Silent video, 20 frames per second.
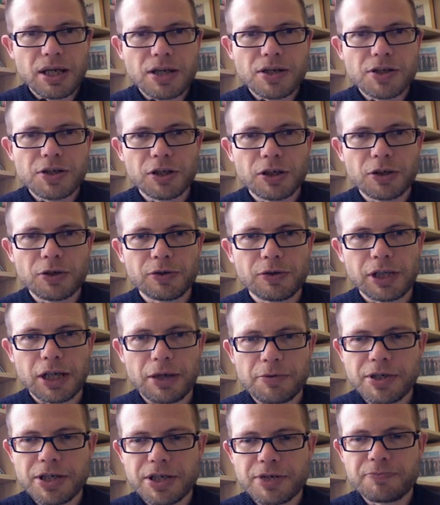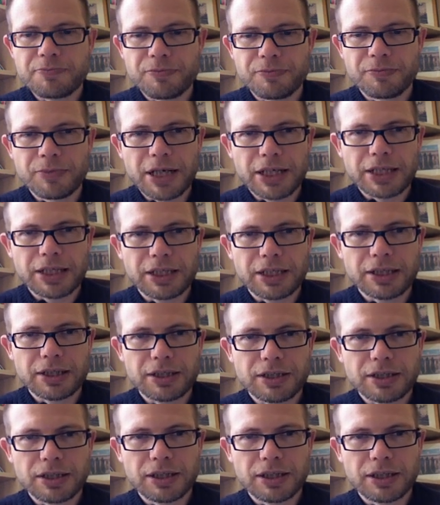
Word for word: So I'm just making it